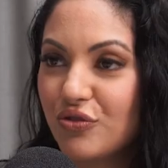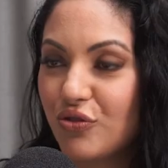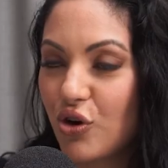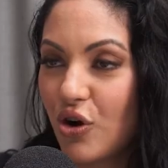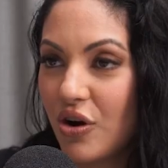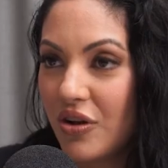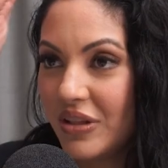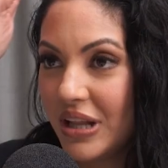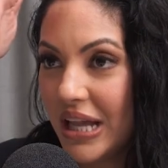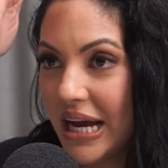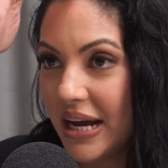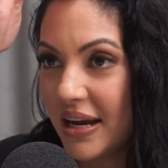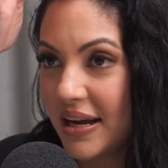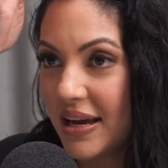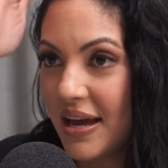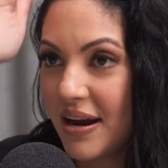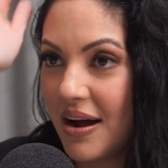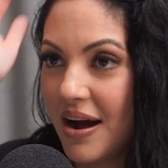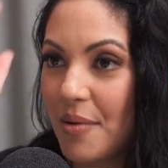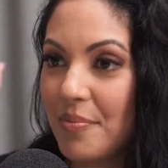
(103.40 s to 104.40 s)
you've got
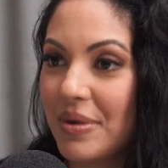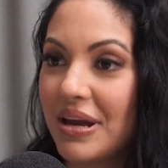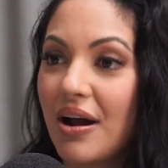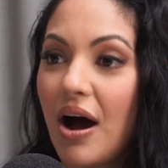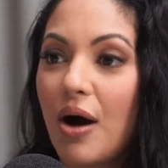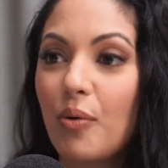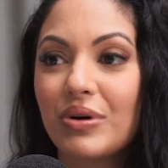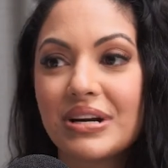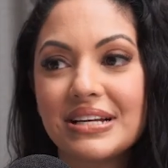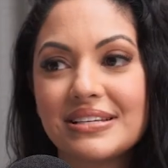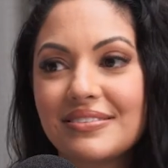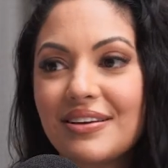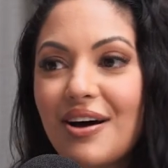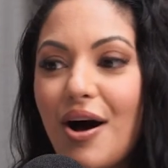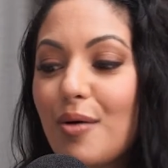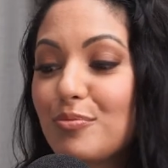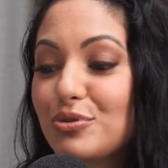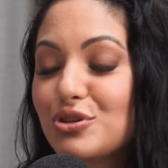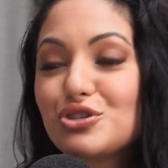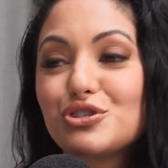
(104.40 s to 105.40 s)

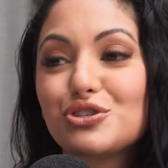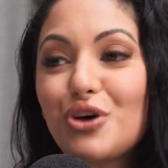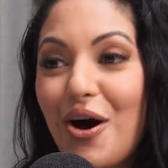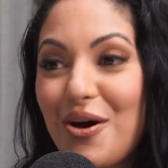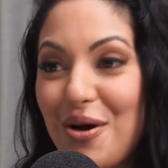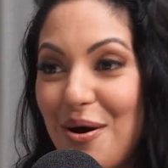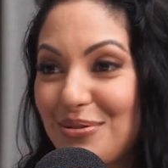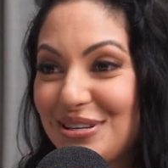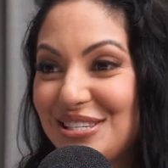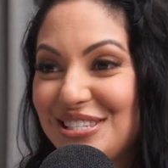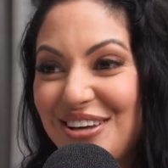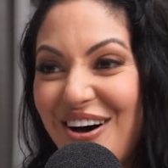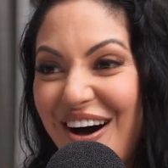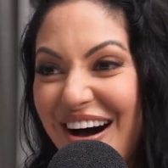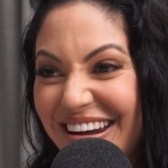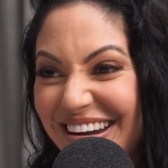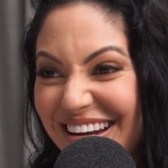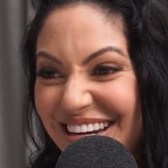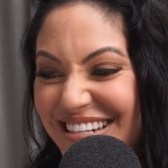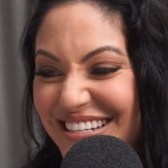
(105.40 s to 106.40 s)
I'm so
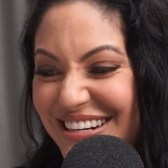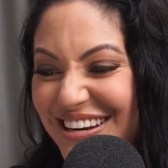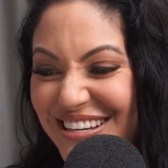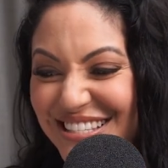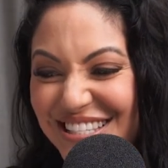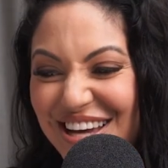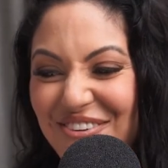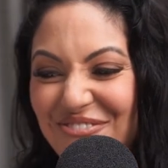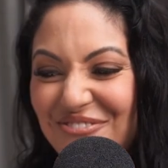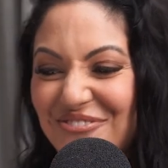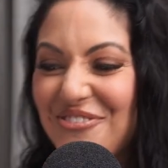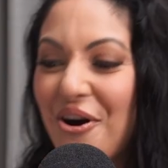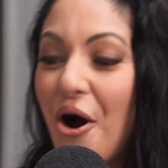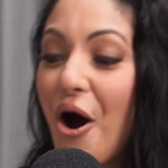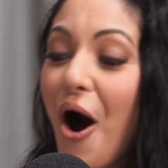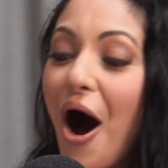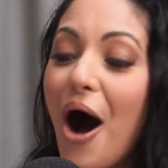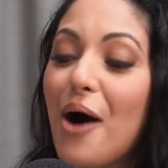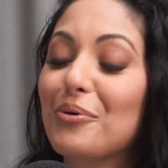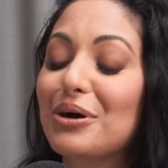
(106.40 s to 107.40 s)
excited because
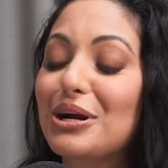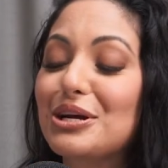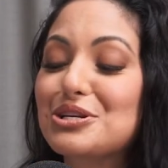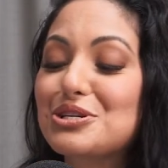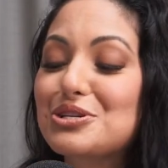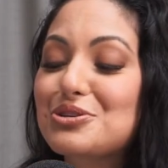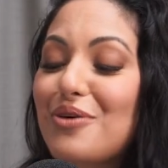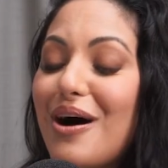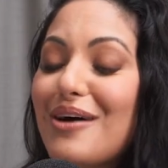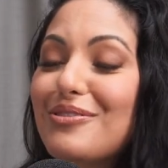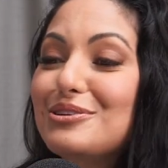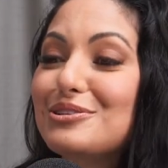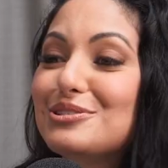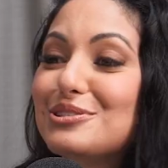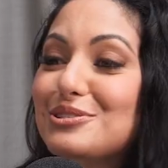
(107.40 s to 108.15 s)
I wanted to try this